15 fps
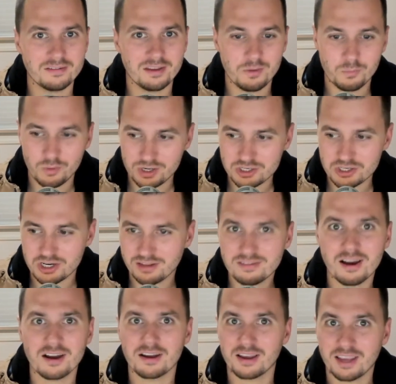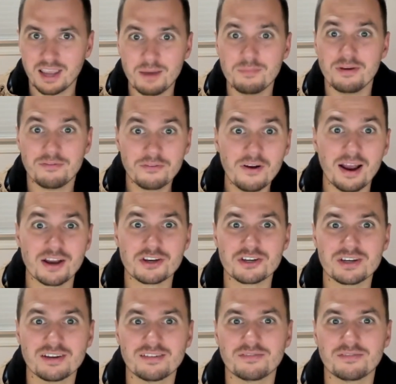in which a target can be fresh.